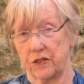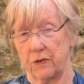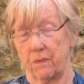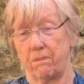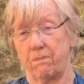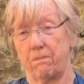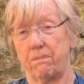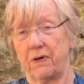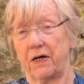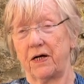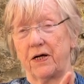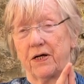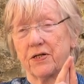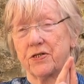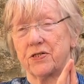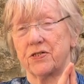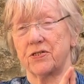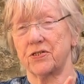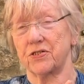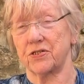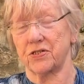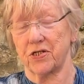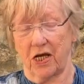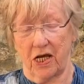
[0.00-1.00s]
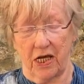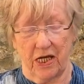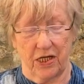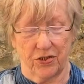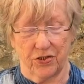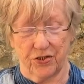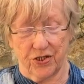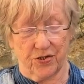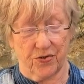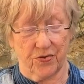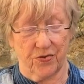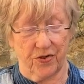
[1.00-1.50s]
burst
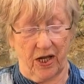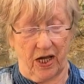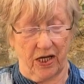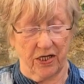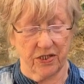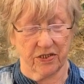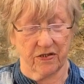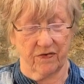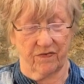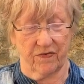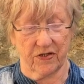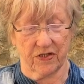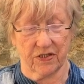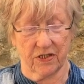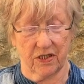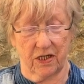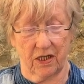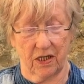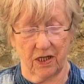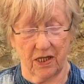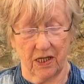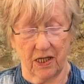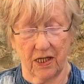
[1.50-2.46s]
into creativity.